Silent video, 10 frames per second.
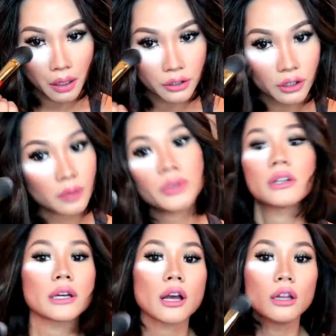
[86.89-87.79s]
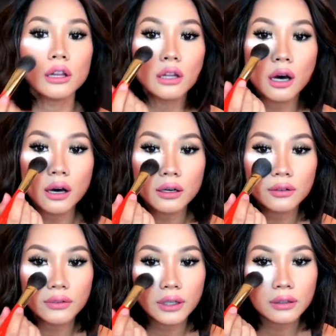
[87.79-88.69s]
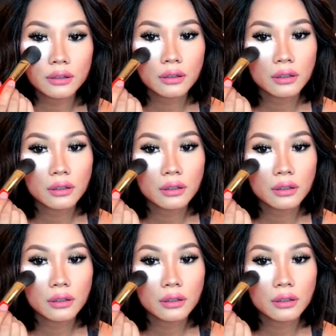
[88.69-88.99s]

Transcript: And you're gonna put like a lot of it.